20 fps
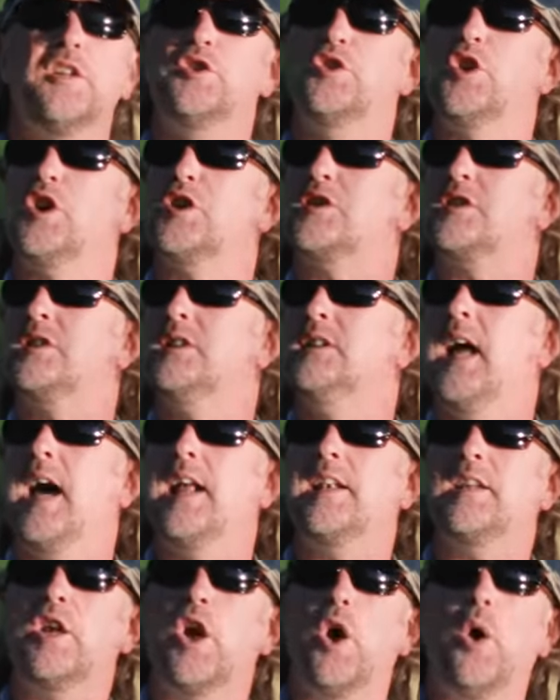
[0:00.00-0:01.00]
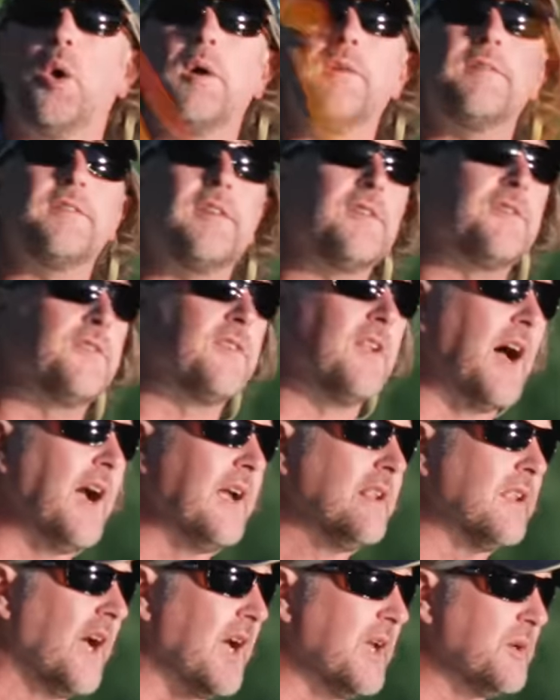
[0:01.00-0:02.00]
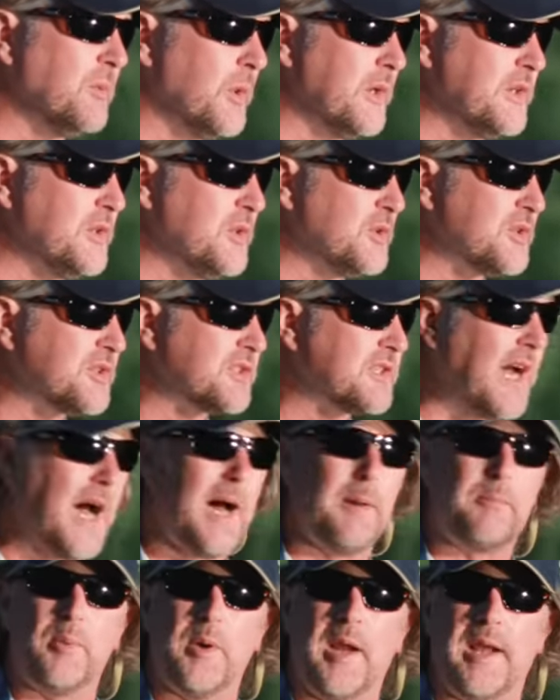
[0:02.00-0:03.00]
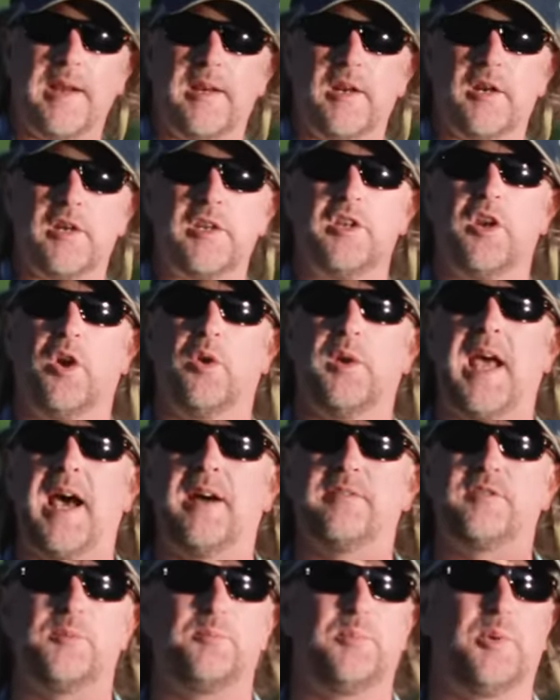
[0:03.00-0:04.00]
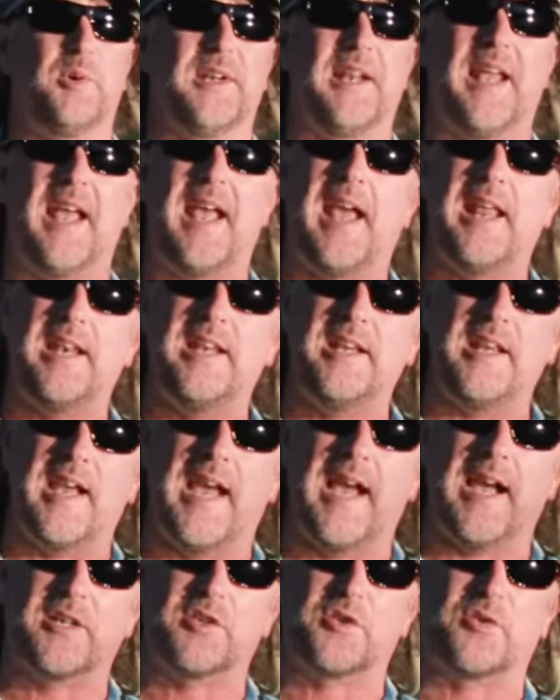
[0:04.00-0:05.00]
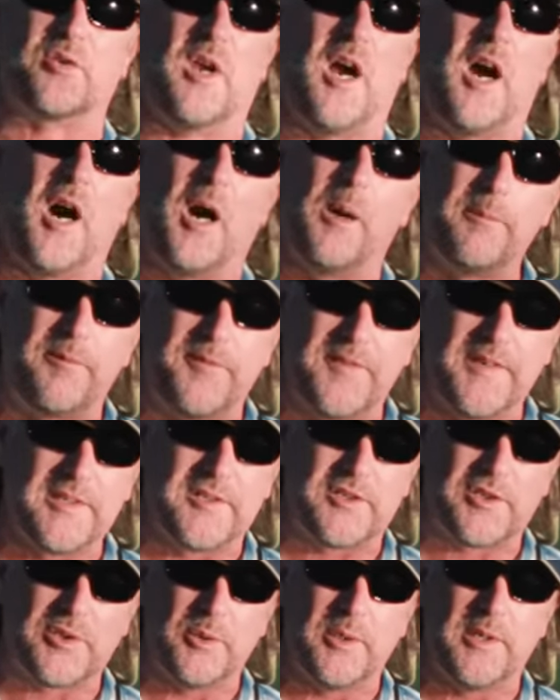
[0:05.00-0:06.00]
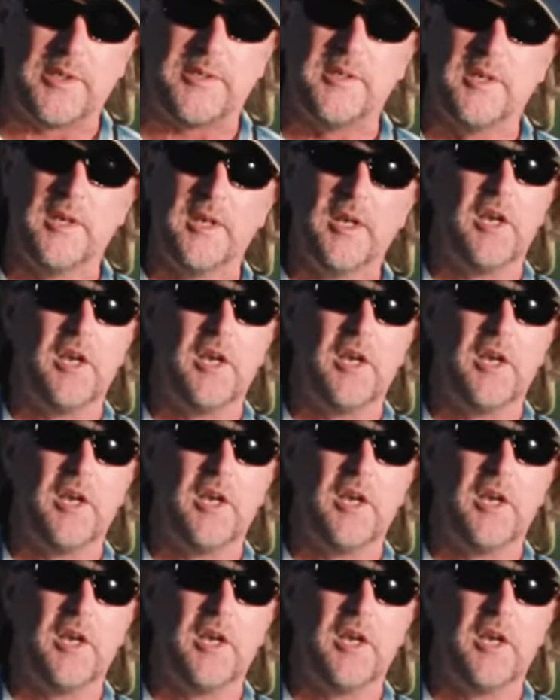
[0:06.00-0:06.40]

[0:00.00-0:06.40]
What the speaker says: Just let go of the fly line when you stop right here. You don't have to put any extra oomph into it.